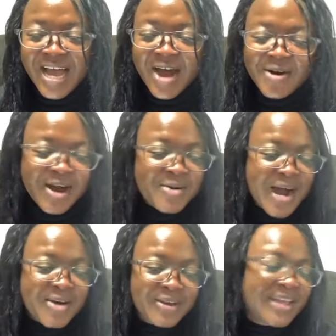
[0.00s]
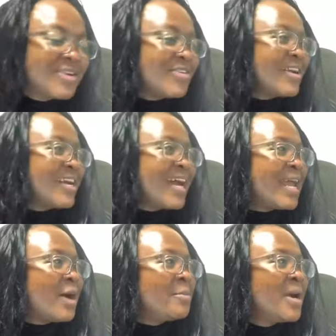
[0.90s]
how ignorant I
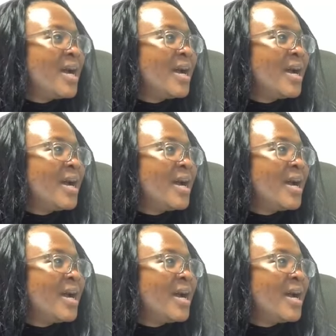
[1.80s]
am.